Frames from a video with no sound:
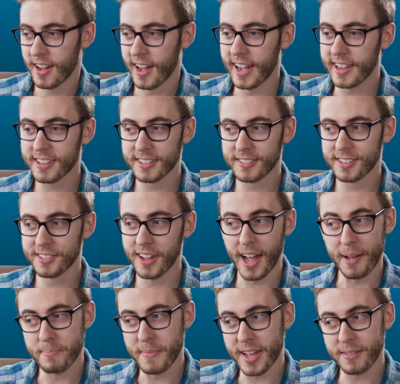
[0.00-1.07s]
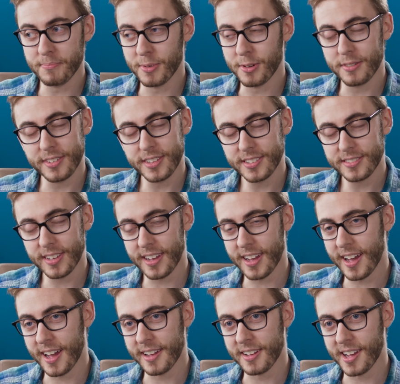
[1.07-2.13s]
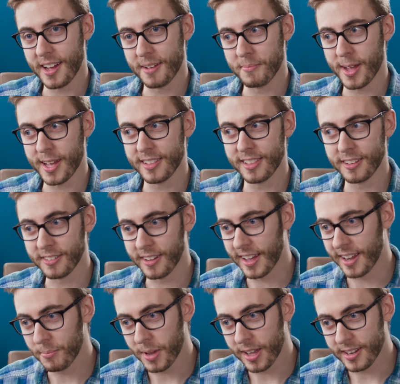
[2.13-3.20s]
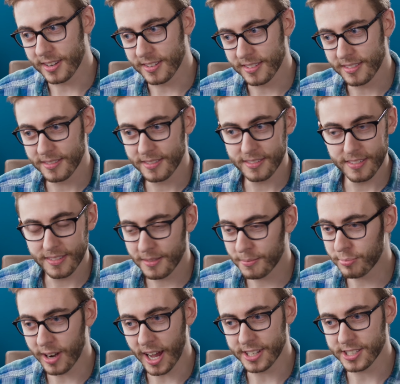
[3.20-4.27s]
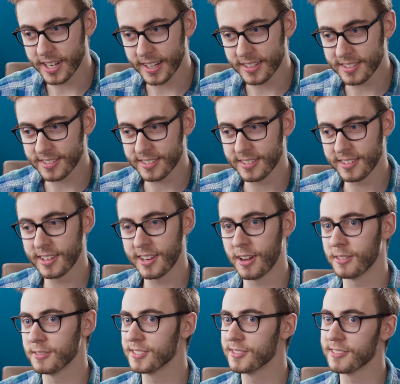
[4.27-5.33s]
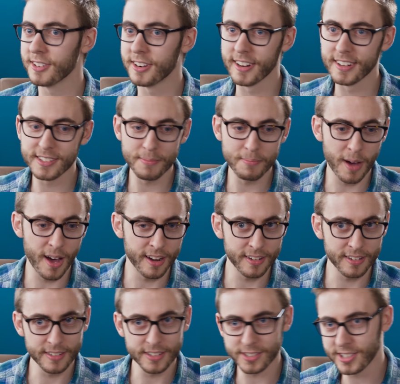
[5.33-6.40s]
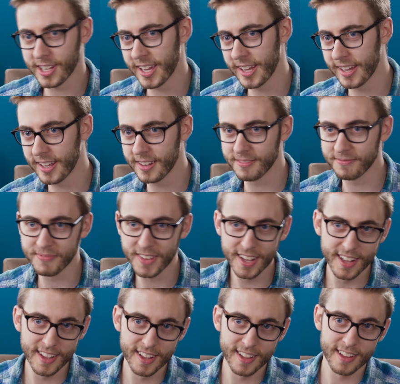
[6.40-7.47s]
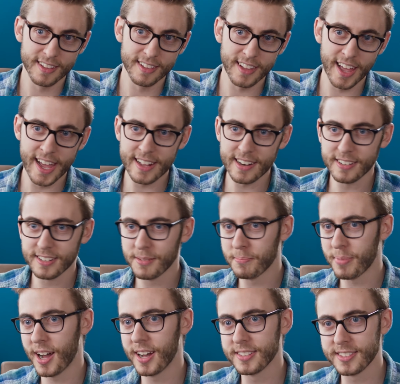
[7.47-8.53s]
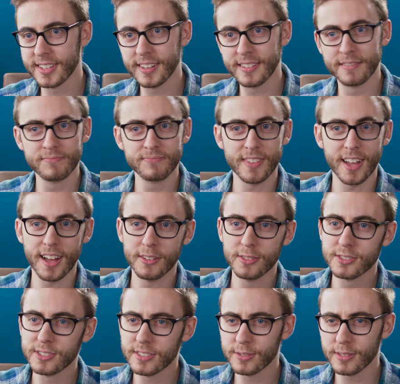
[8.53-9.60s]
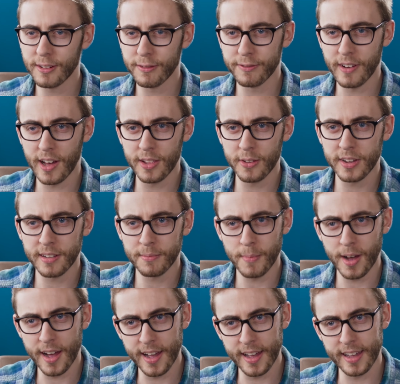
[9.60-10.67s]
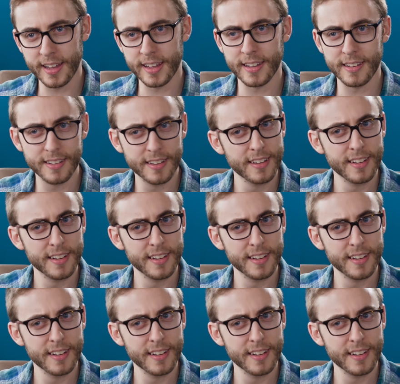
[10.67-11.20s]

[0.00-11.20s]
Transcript: I made movies. I made little animated projects. You know, I was learning to model and shade and light and composite, and I was just sort of following my